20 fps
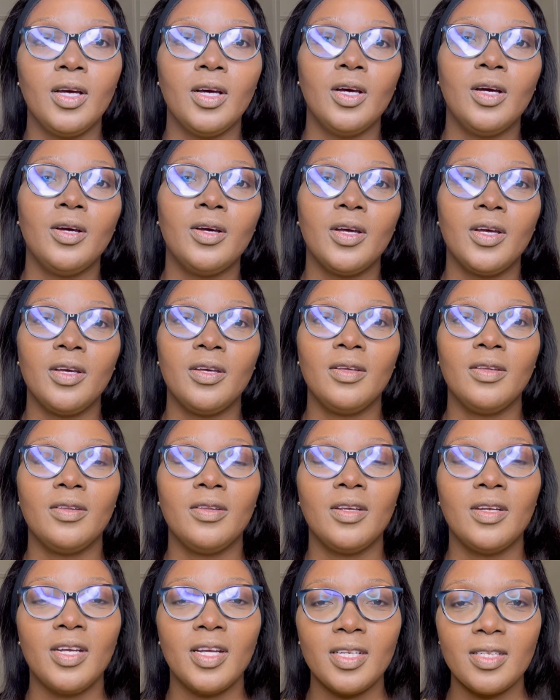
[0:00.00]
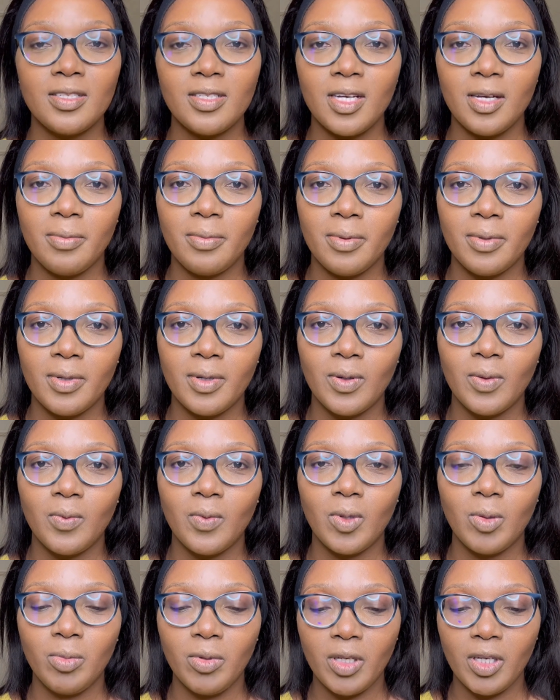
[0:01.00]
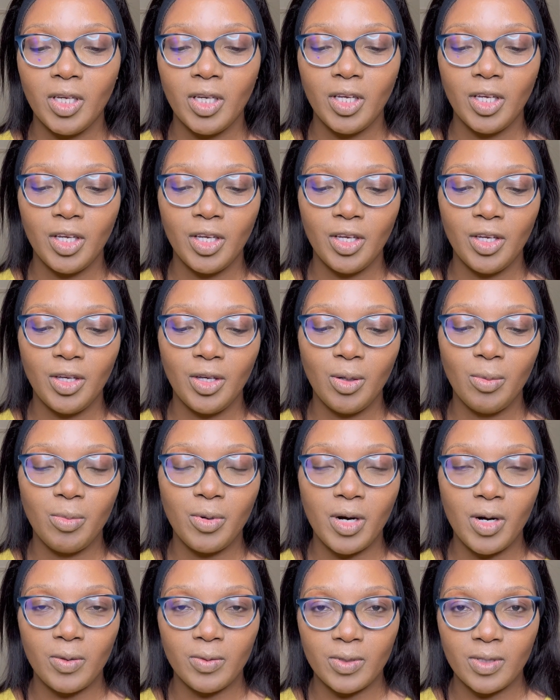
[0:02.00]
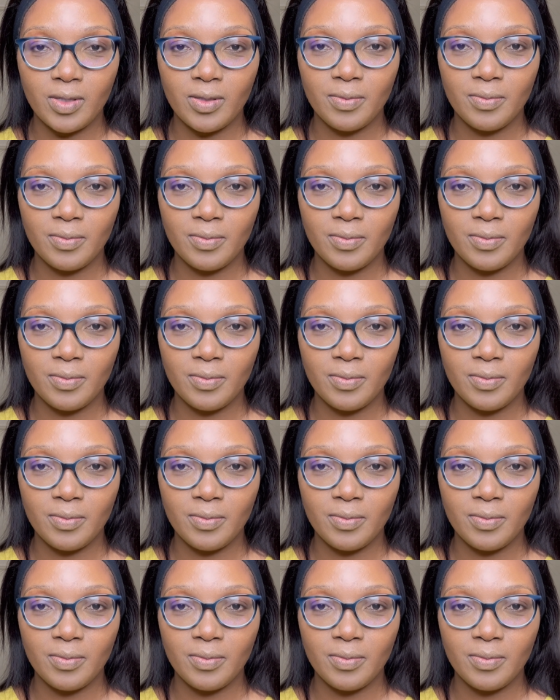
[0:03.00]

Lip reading: Okay, the next step will be your brows.